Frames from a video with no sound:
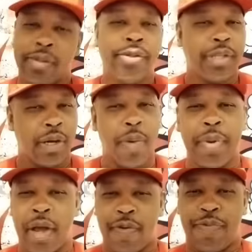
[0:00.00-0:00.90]
She going to
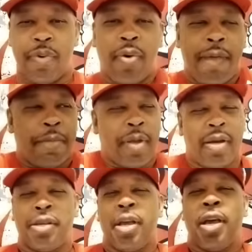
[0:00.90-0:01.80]
be there for him.
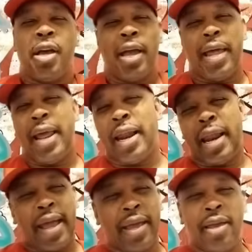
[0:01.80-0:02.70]
Because it ain't
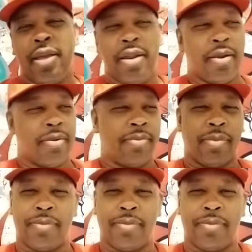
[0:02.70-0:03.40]
like he